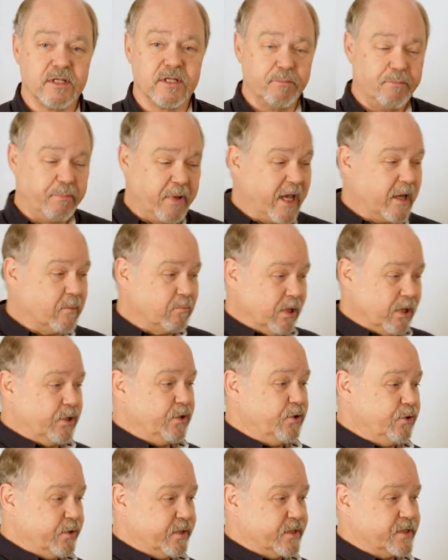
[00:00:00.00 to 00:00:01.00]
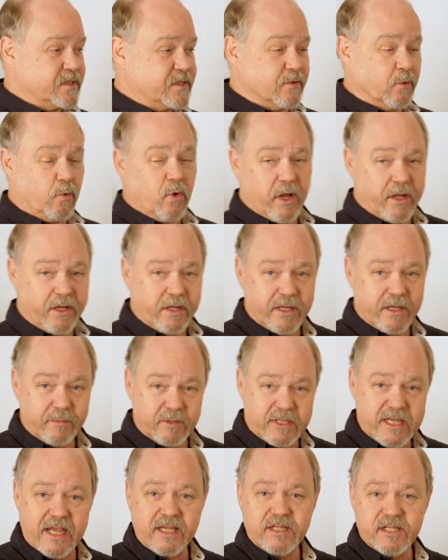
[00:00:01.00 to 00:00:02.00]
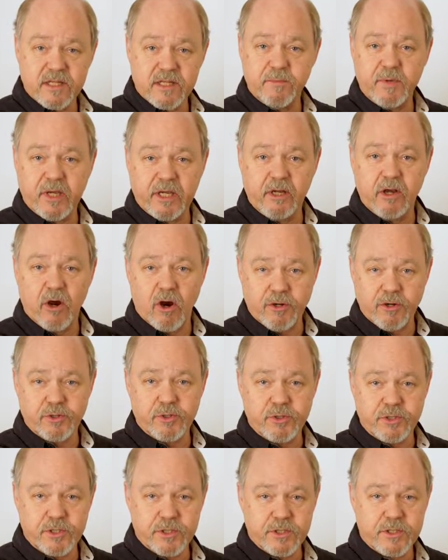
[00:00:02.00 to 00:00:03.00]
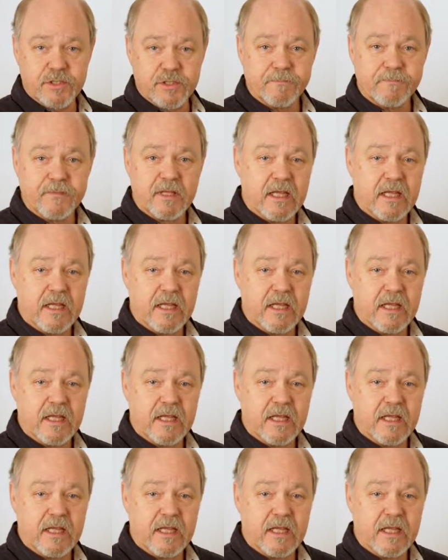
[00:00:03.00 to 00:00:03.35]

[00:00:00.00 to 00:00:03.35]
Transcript: the big blue is the one that takes the big cartridges.